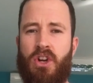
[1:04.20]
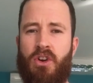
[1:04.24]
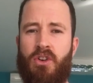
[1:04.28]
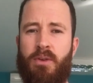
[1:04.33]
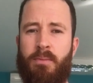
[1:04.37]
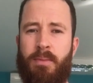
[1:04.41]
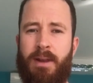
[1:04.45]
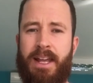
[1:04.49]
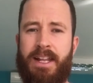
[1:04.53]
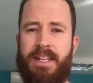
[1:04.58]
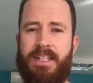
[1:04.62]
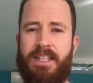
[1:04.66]

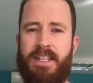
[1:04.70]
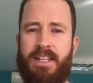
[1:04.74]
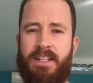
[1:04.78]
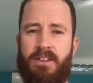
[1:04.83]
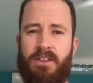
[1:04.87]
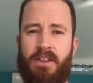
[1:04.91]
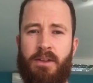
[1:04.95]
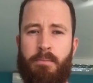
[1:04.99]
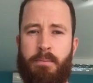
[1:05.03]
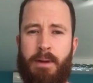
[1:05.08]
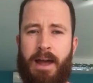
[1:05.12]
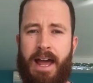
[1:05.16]
blade sitting on the
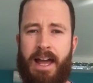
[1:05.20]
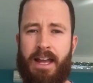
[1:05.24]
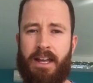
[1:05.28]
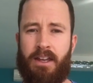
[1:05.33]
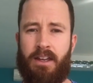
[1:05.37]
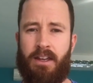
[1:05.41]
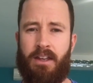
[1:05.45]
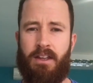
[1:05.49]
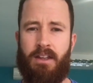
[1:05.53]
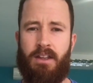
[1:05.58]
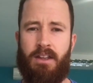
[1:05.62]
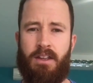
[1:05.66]
back,
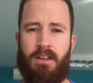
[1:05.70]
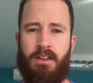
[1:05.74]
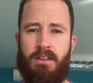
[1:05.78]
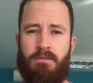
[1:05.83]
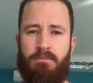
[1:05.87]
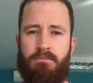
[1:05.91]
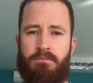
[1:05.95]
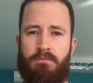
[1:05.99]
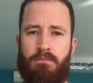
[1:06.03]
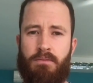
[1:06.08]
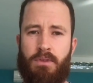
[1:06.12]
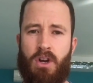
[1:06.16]

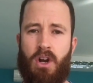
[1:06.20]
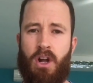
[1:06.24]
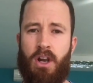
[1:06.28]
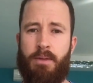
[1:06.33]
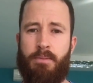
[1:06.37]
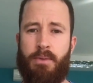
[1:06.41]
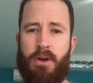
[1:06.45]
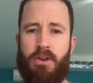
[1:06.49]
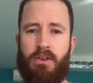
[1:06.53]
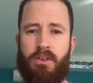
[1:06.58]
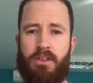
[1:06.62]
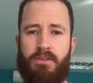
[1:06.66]
collarbone
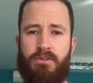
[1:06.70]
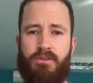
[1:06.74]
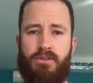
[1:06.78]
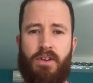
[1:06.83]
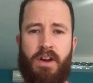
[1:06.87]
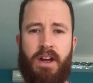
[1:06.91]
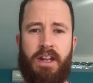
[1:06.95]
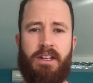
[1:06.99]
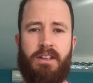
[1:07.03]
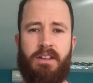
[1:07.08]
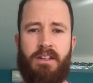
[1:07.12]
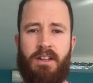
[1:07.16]
on the
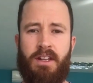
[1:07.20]
front,